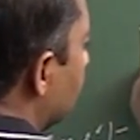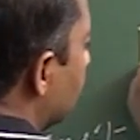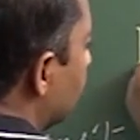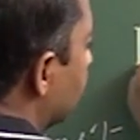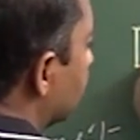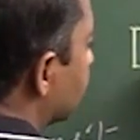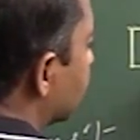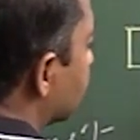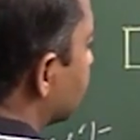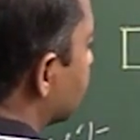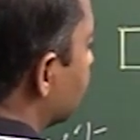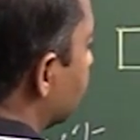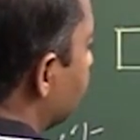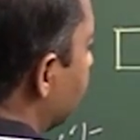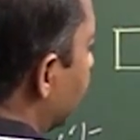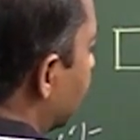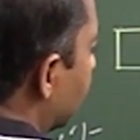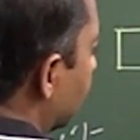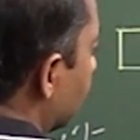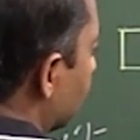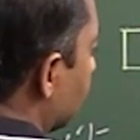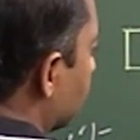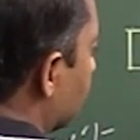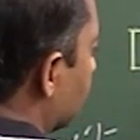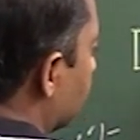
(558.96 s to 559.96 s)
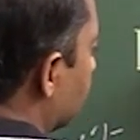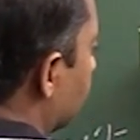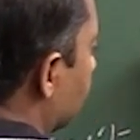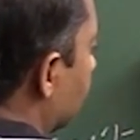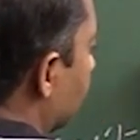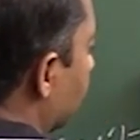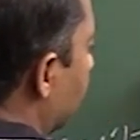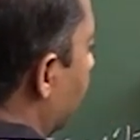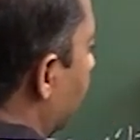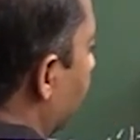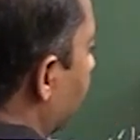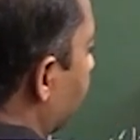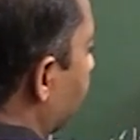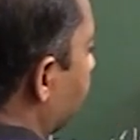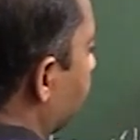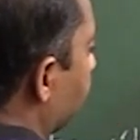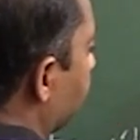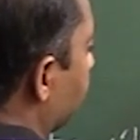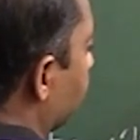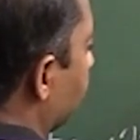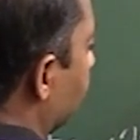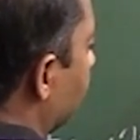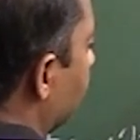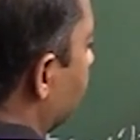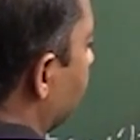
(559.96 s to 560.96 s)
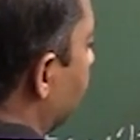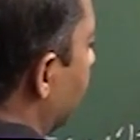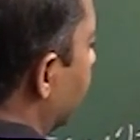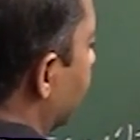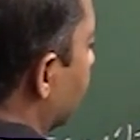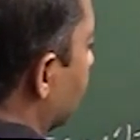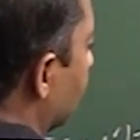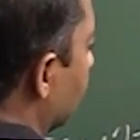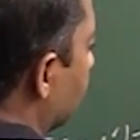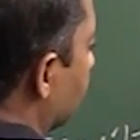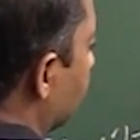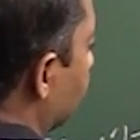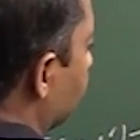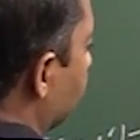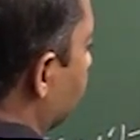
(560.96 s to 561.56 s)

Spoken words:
this is the metal, okay, metal.